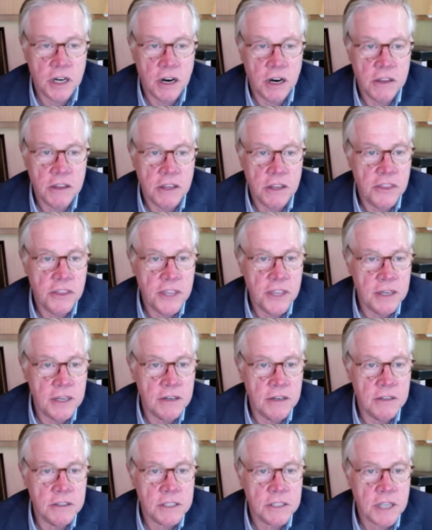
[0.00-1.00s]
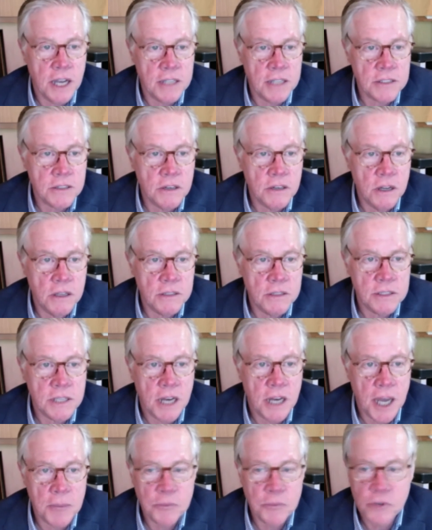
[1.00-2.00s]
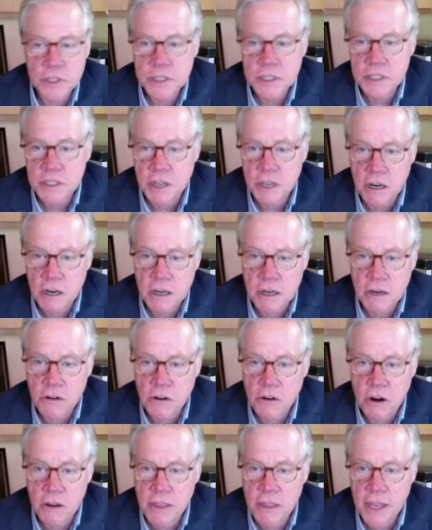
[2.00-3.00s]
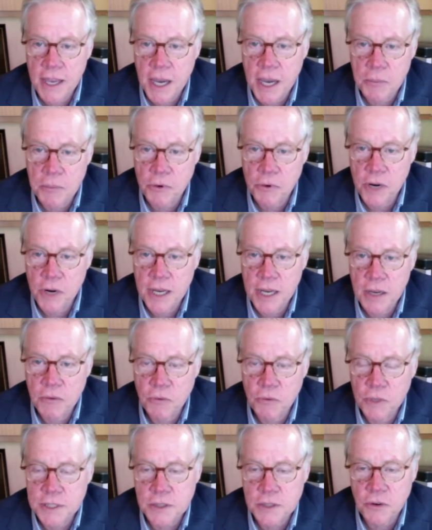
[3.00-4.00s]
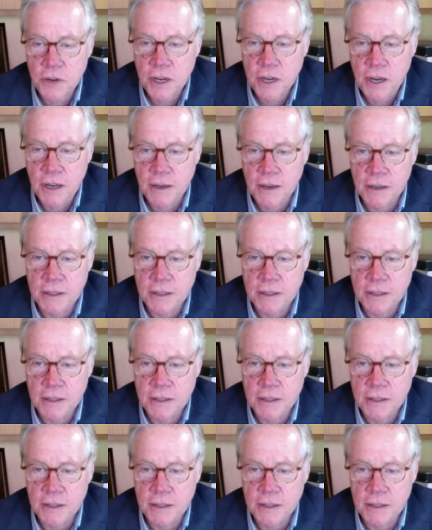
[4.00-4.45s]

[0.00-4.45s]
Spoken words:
Are the theaters, concert halls, and operas dark, or are they operating, and what's going on?